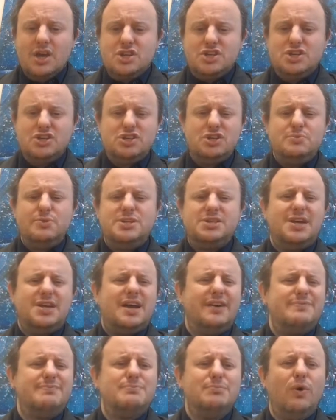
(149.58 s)
Should you wish to
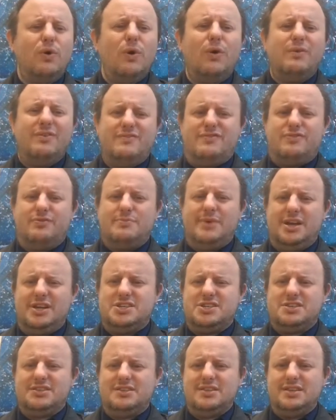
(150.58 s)
have more
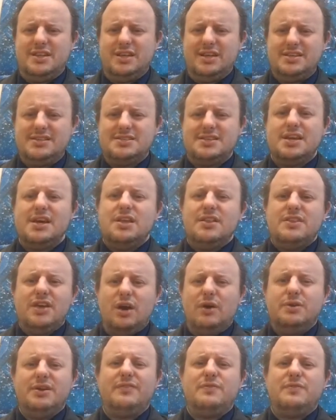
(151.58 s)
information than this,
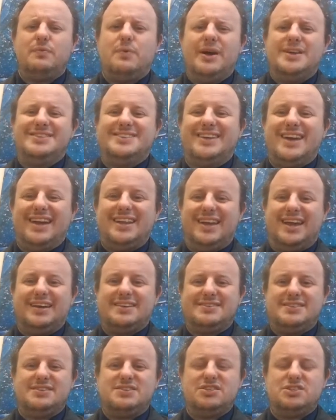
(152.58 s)
the only other way to gain
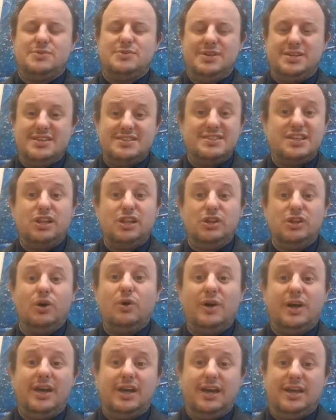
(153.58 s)
access to it is to
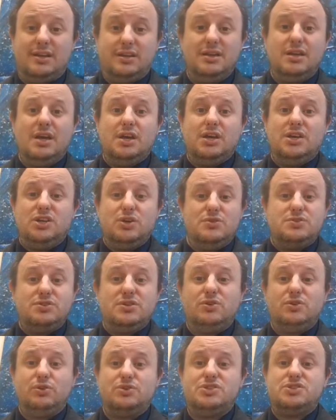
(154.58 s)
log in
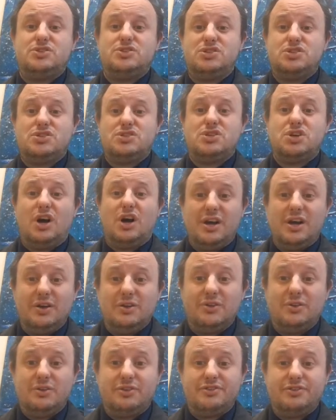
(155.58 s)
using your
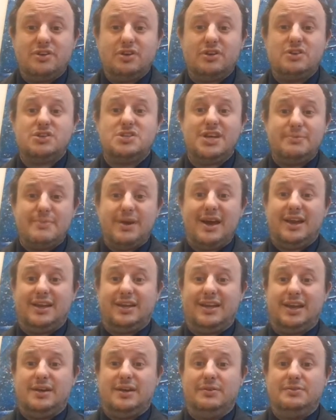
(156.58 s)
child's
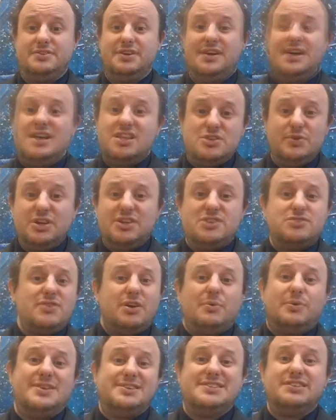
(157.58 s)
Gmail account. To
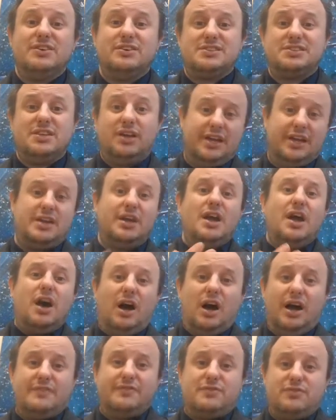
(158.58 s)
illustrate what this looks like,
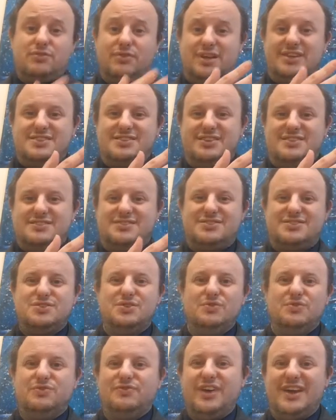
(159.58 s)
I've created
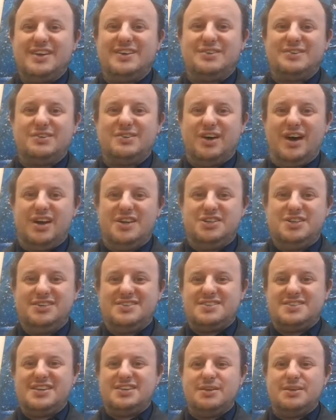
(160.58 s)
two fake
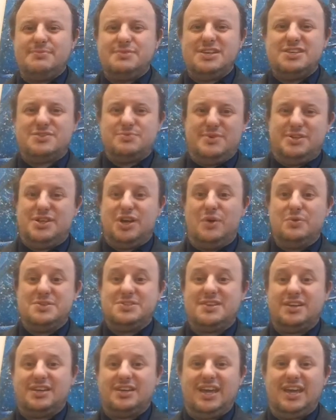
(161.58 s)
GCSE subjects that we don't
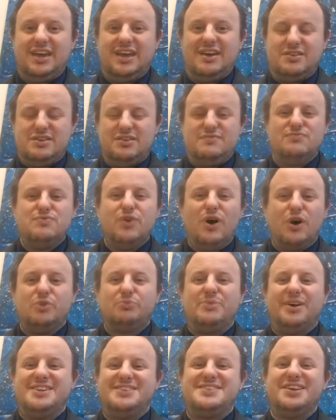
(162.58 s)
study here and
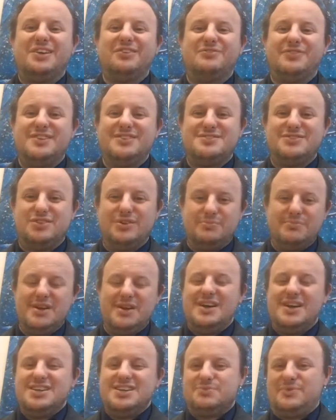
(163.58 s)
enrolled myself into them
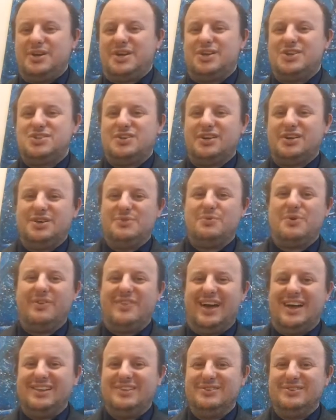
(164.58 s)
so I can show you
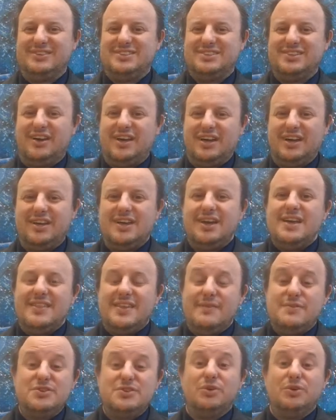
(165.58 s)
what that looks like.
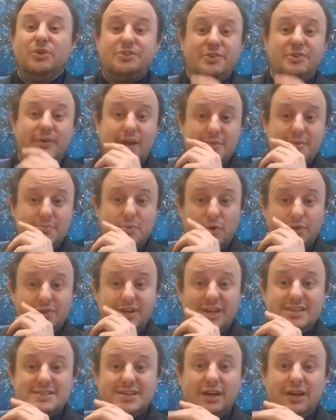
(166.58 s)
There is also a more
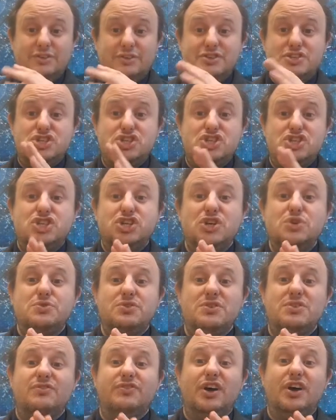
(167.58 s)
detailed
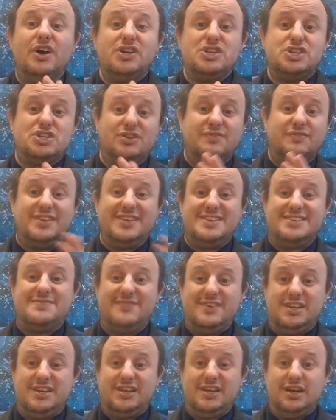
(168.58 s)
student version of this
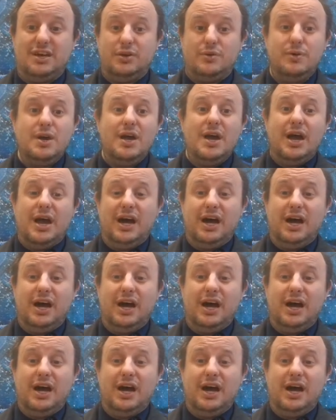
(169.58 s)
video